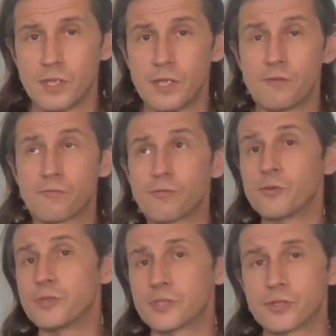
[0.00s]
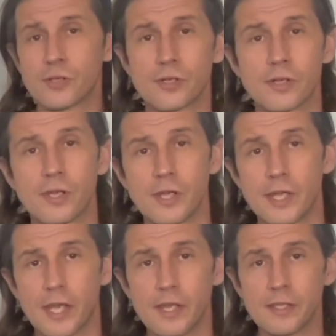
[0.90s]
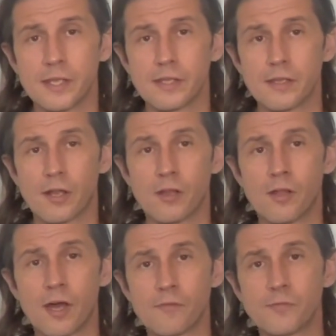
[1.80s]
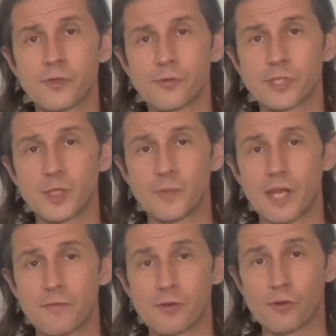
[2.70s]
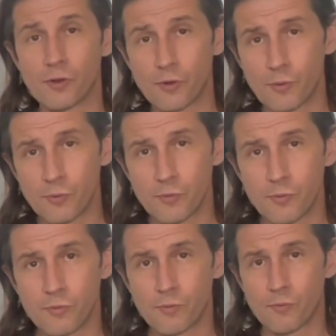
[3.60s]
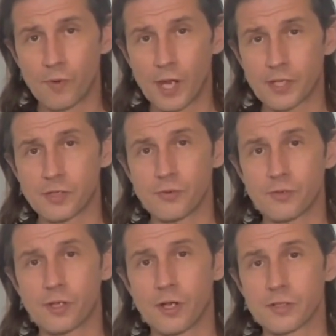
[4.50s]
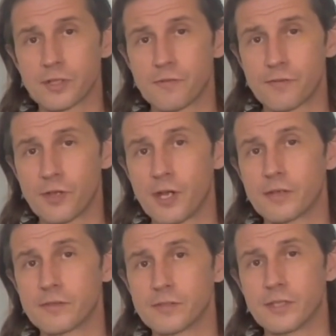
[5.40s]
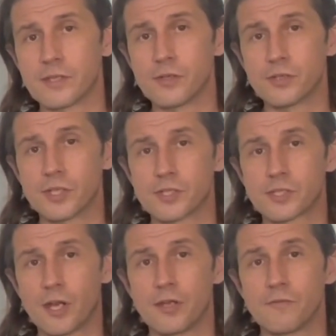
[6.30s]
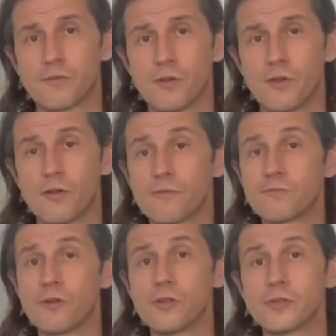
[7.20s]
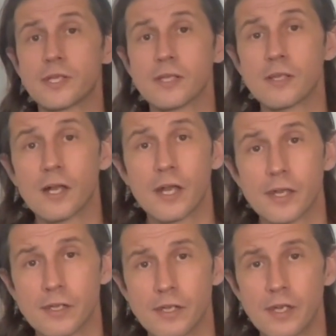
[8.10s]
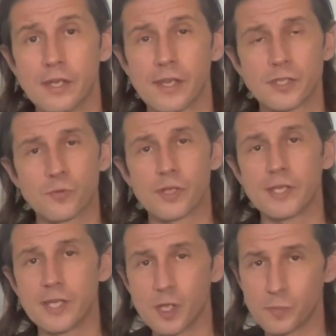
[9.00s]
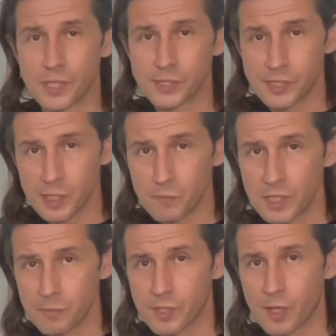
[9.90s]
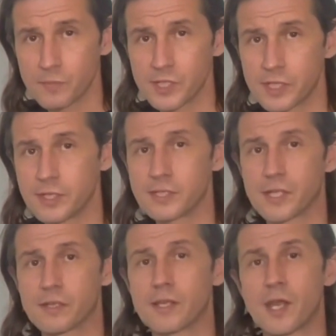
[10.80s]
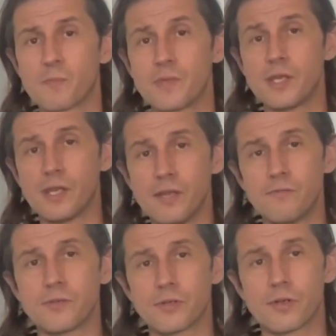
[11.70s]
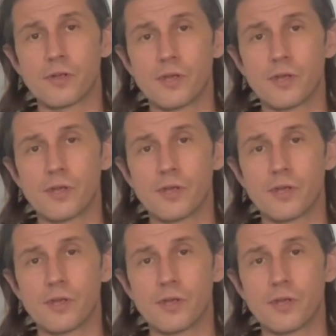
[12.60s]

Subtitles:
influencer, and that a lot of them don't seem to have their own rational cognitive thought, that they're just kind of falling in line. And that's where the NPC meme comes in, is that behavior